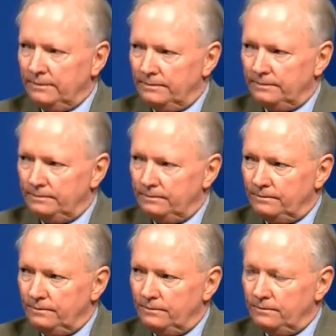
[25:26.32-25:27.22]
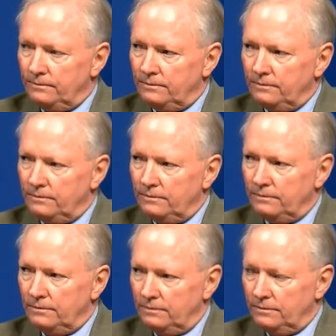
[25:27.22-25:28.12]
All right. Well, thank you very much. I appreciate the
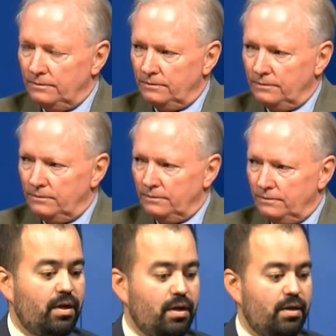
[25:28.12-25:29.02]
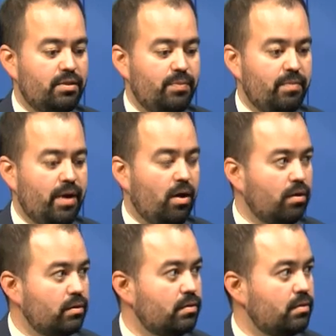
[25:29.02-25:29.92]
opportunity to be here. It's been my
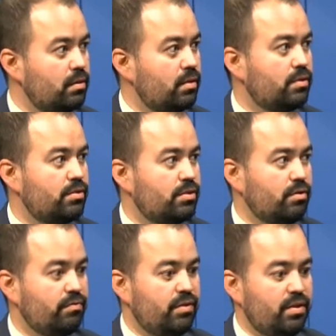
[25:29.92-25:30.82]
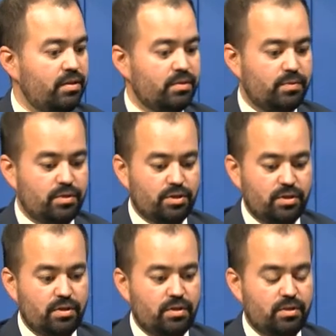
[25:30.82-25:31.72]
honor to serve in this
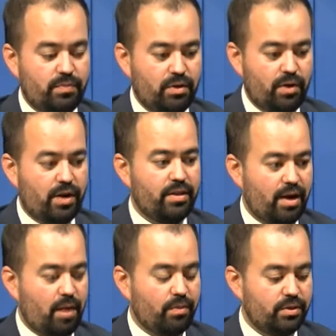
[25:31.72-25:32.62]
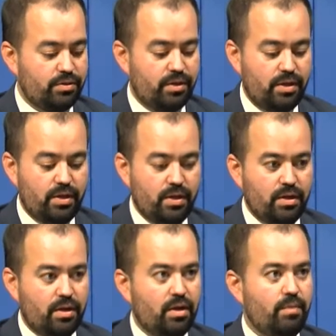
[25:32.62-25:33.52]
position and to be granted that opportunity
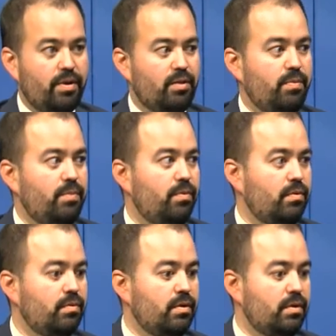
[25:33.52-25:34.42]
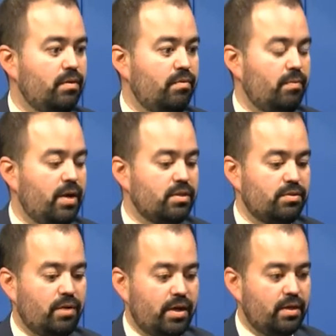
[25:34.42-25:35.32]
by the people of El
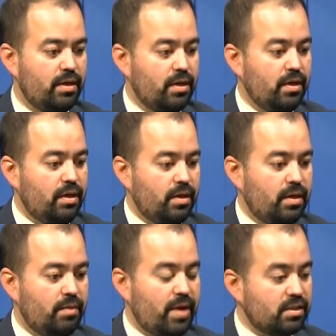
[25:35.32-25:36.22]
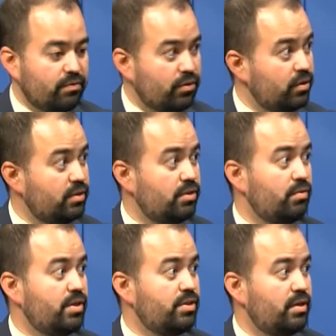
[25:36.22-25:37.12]
Paso. I'm asking for their
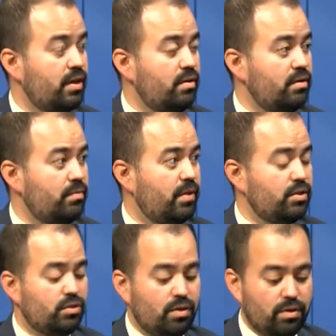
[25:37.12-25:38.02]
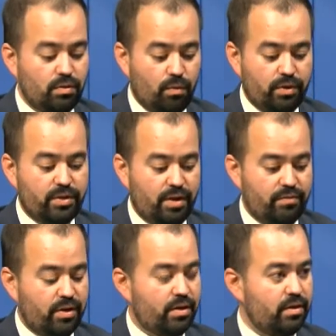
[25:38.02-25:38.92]
consideration again, and based on the work that I've
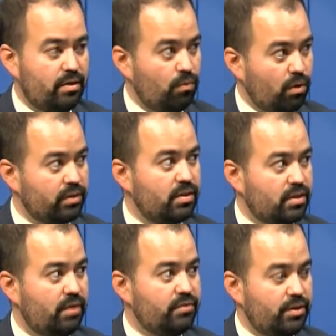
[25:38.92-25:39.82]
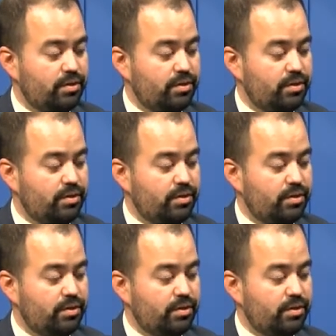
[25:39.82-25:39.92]
done and the work that's left to do.